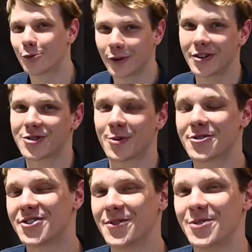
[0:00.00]
really
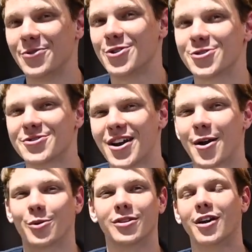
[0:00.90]
smart safety features that
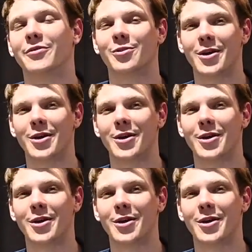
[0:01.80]
I would love to